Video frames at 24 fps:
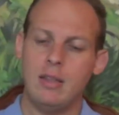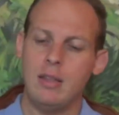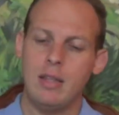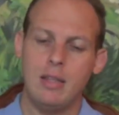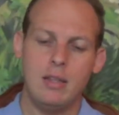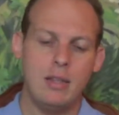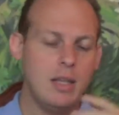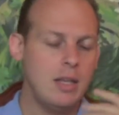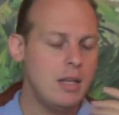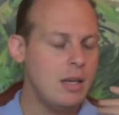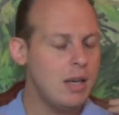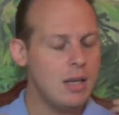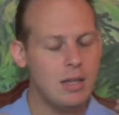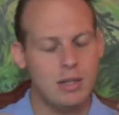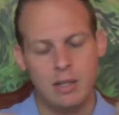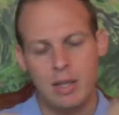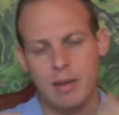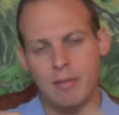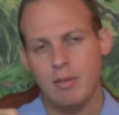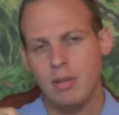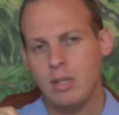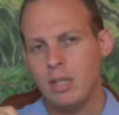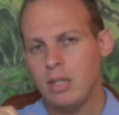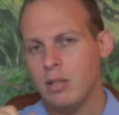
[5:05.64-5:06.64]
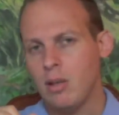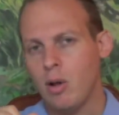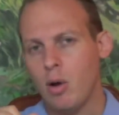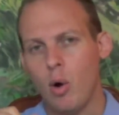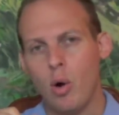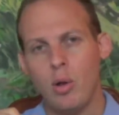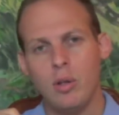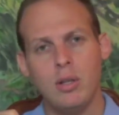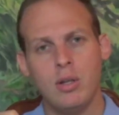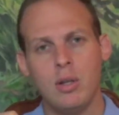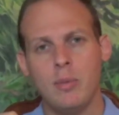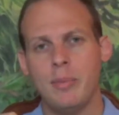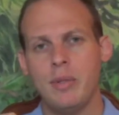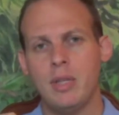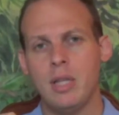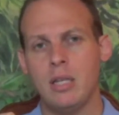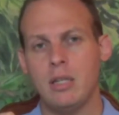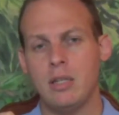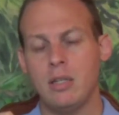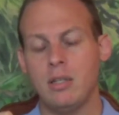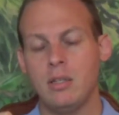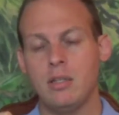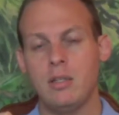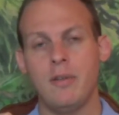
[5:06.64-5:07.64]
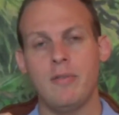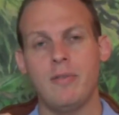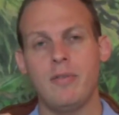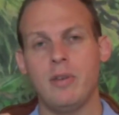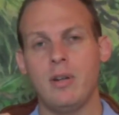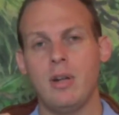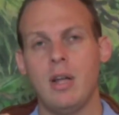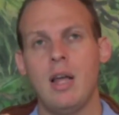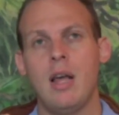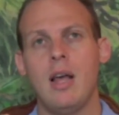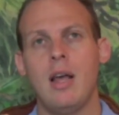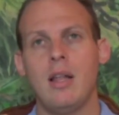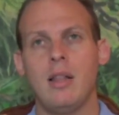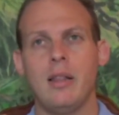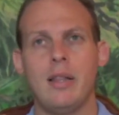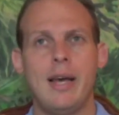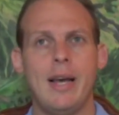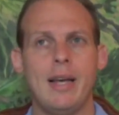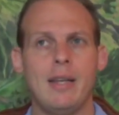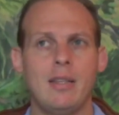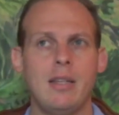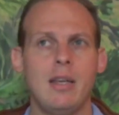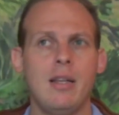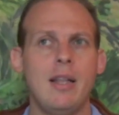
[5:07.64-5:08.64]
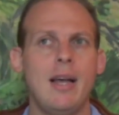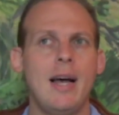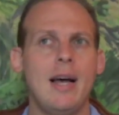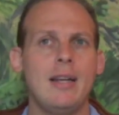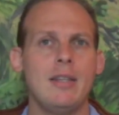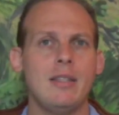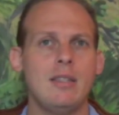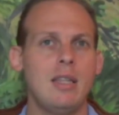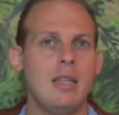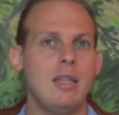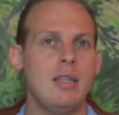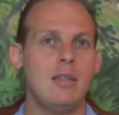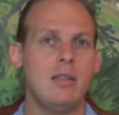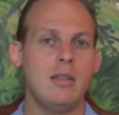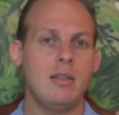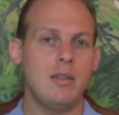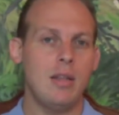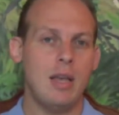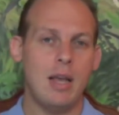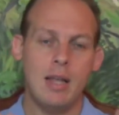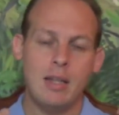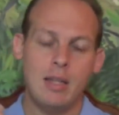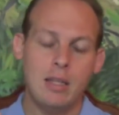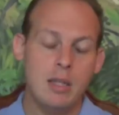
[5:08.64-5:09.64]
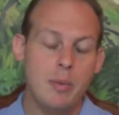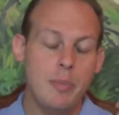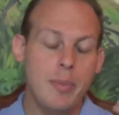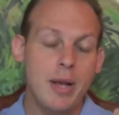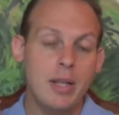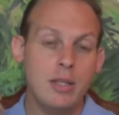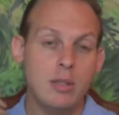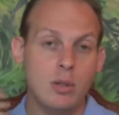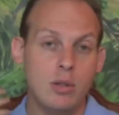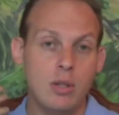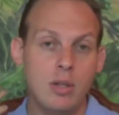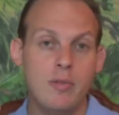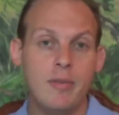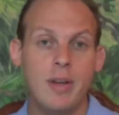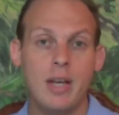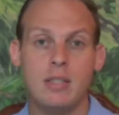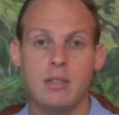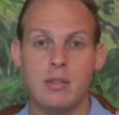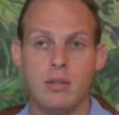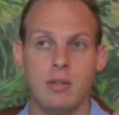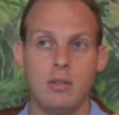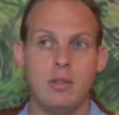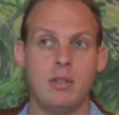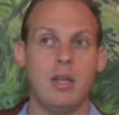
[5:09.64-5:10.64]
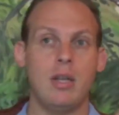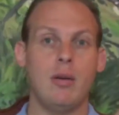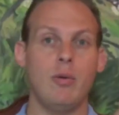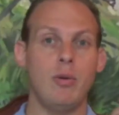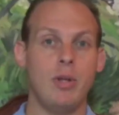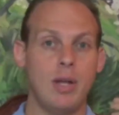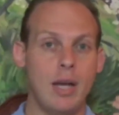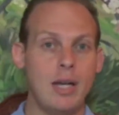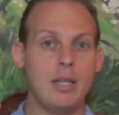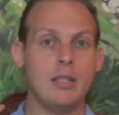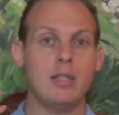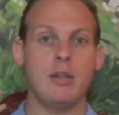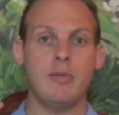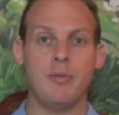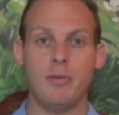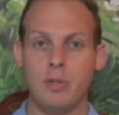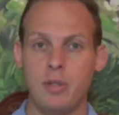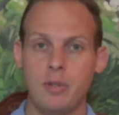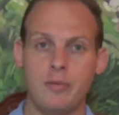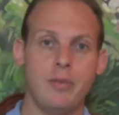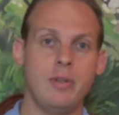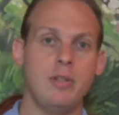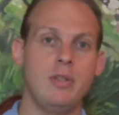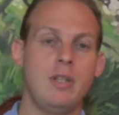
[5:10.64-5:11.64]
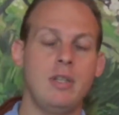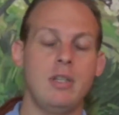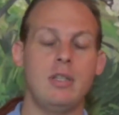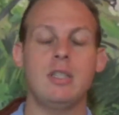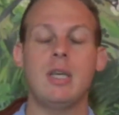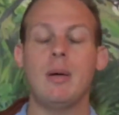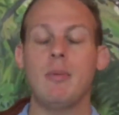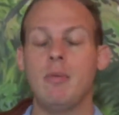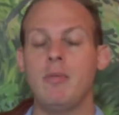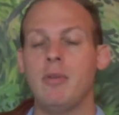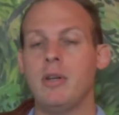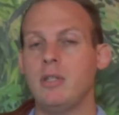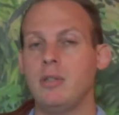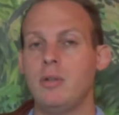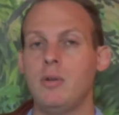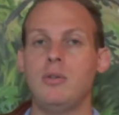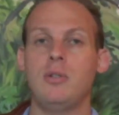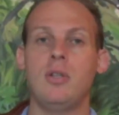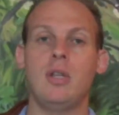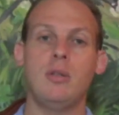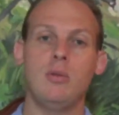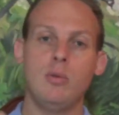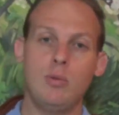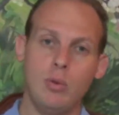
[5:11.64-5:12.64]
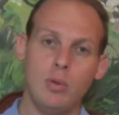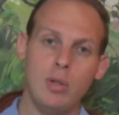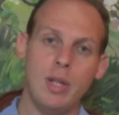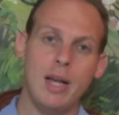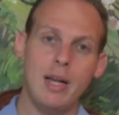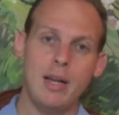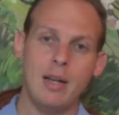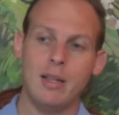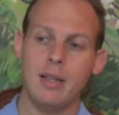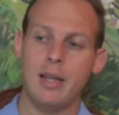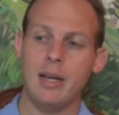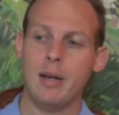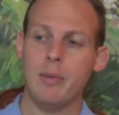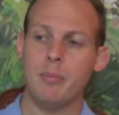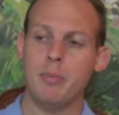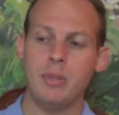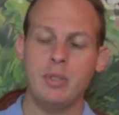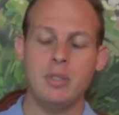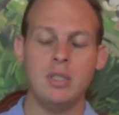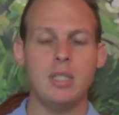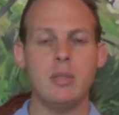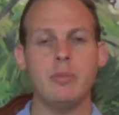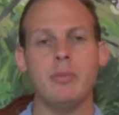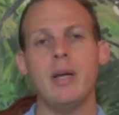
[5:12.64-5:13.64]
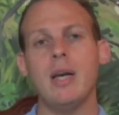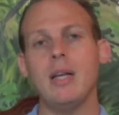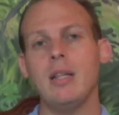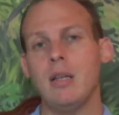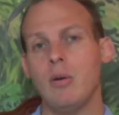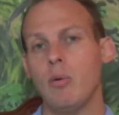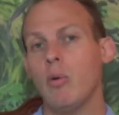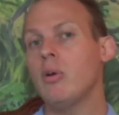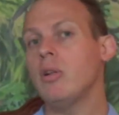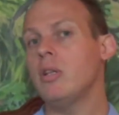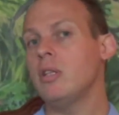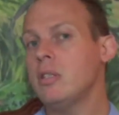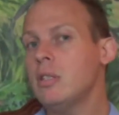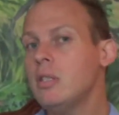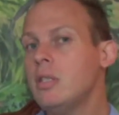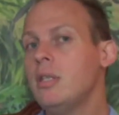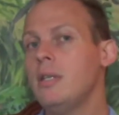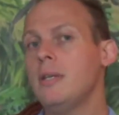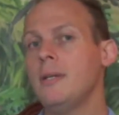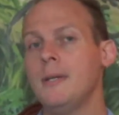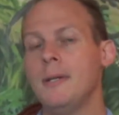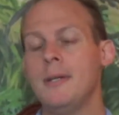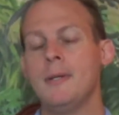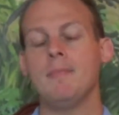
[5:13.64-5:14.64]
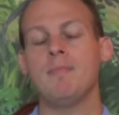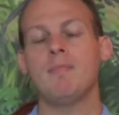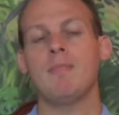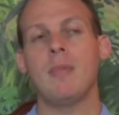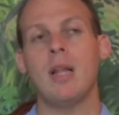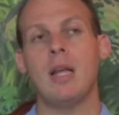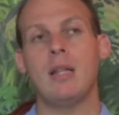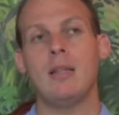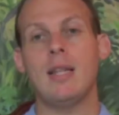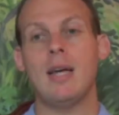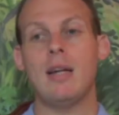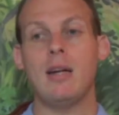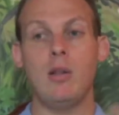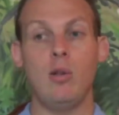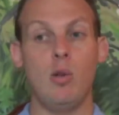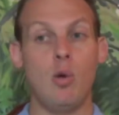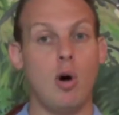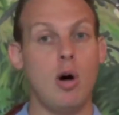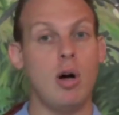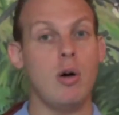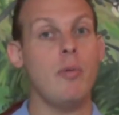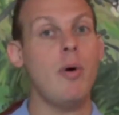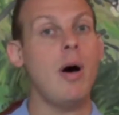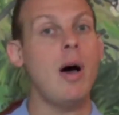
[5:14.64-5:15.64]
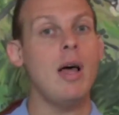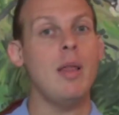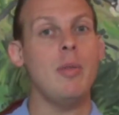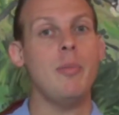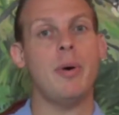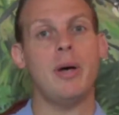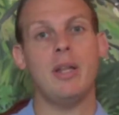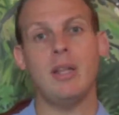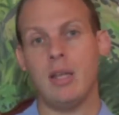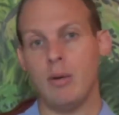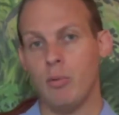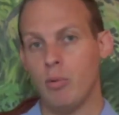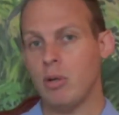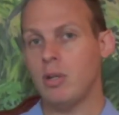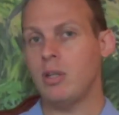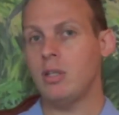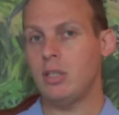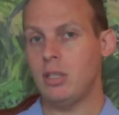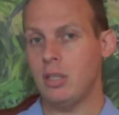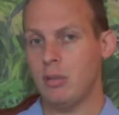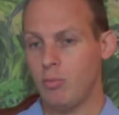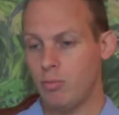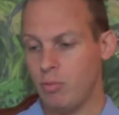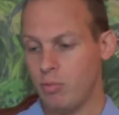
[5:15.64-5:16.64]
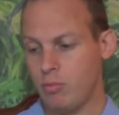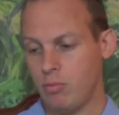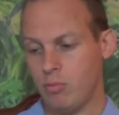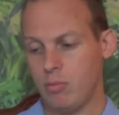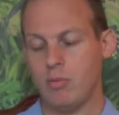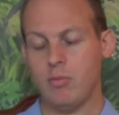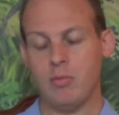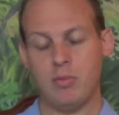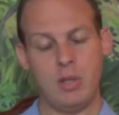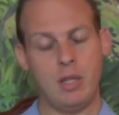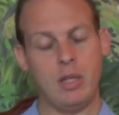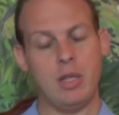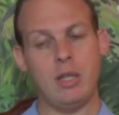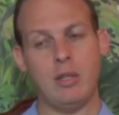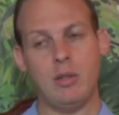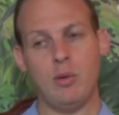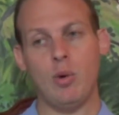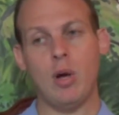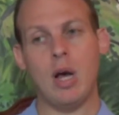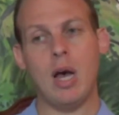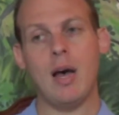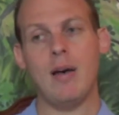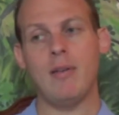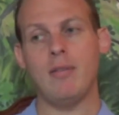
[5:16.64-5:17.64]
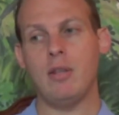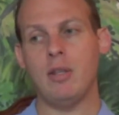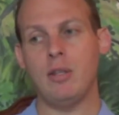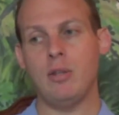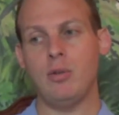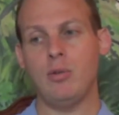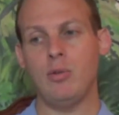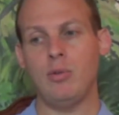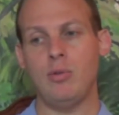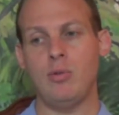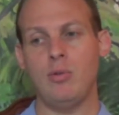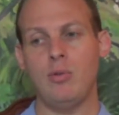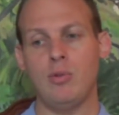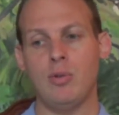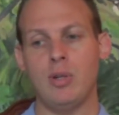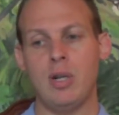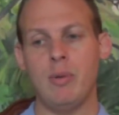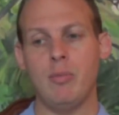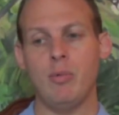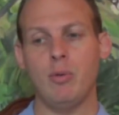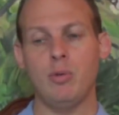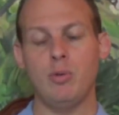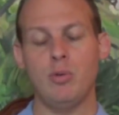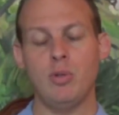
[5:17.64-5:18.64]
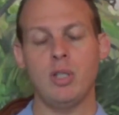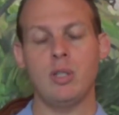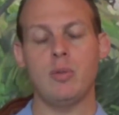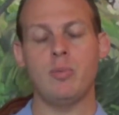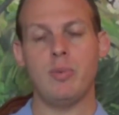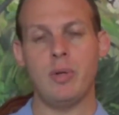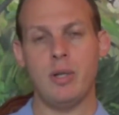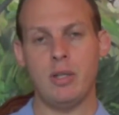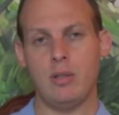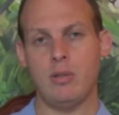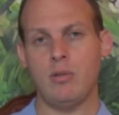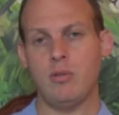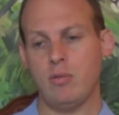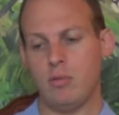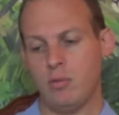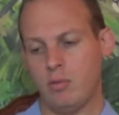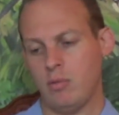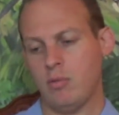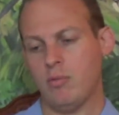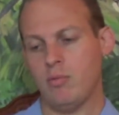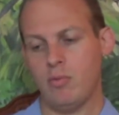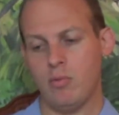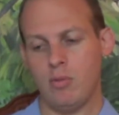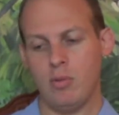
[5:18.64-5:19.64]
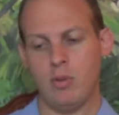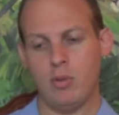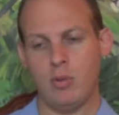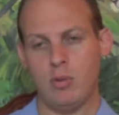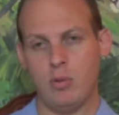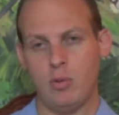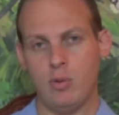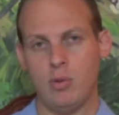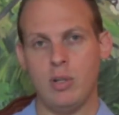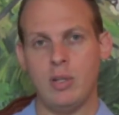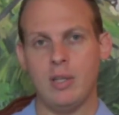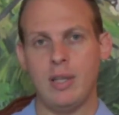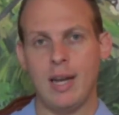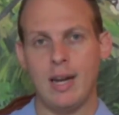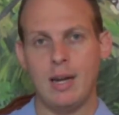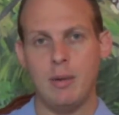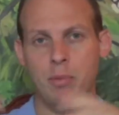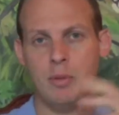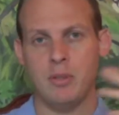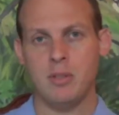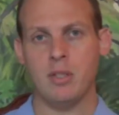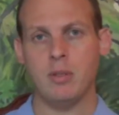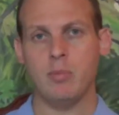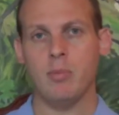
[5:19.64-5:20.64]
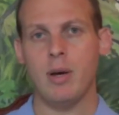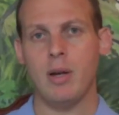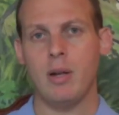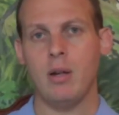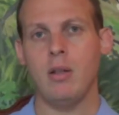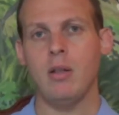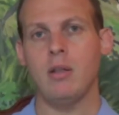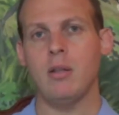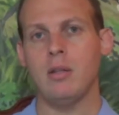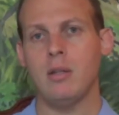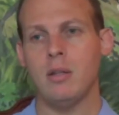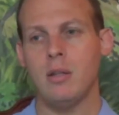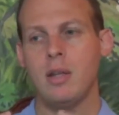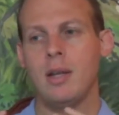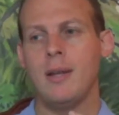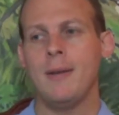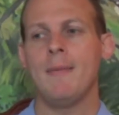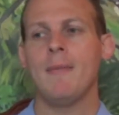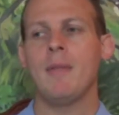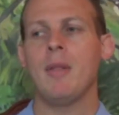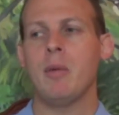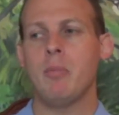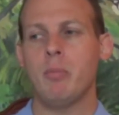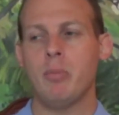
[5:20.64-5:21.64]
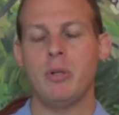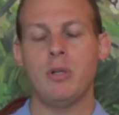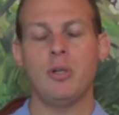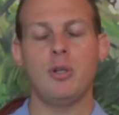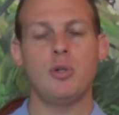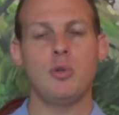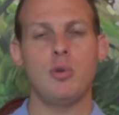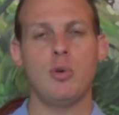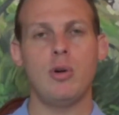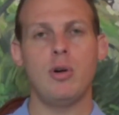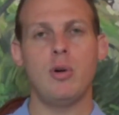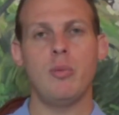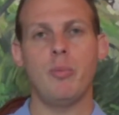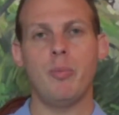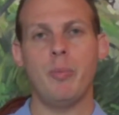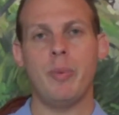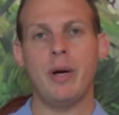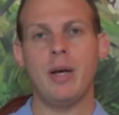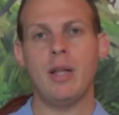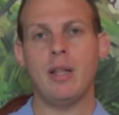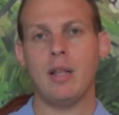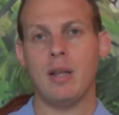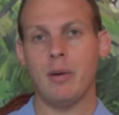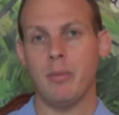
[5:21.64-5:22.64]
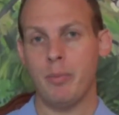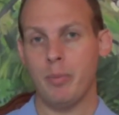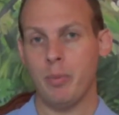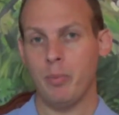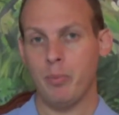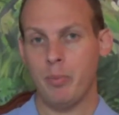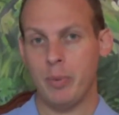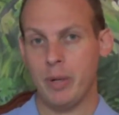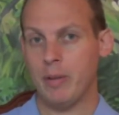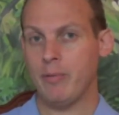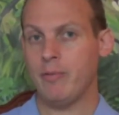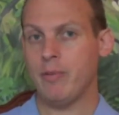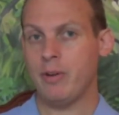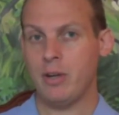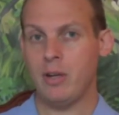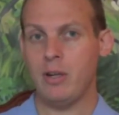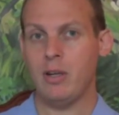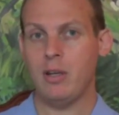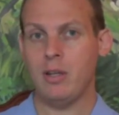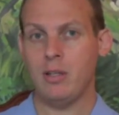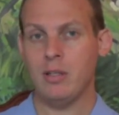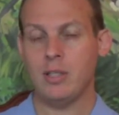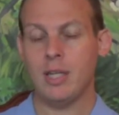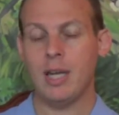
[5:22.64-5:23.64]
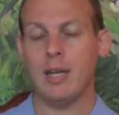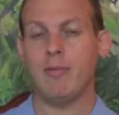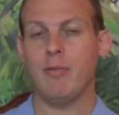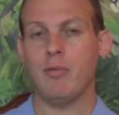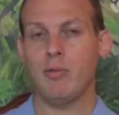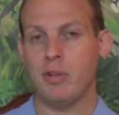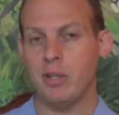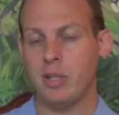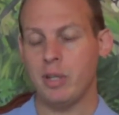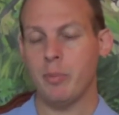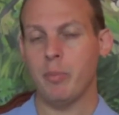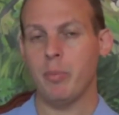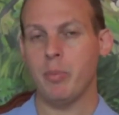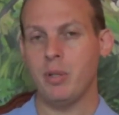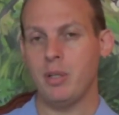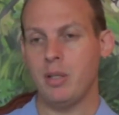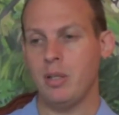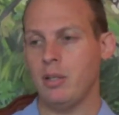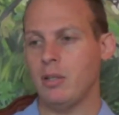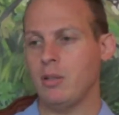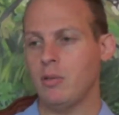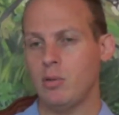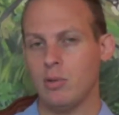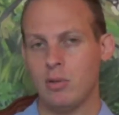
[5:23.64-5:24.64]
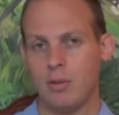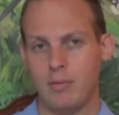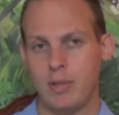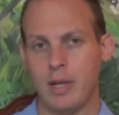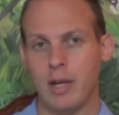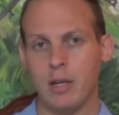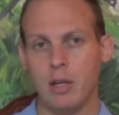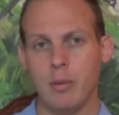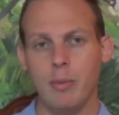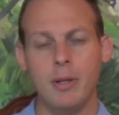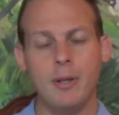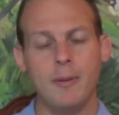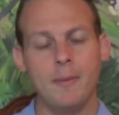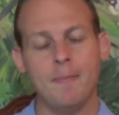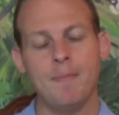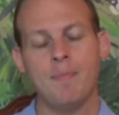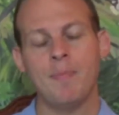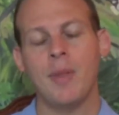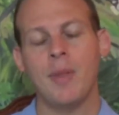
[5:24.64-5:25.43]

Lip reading: Everything, all documentation is different. Like they'll add, and it depends on investors. They will ask you for different things. Some investors, they do like a business plan. They want to see, not a long one, but they want to see that you're able to express your entire business model in a pretty short but very insightful and complete sort of document.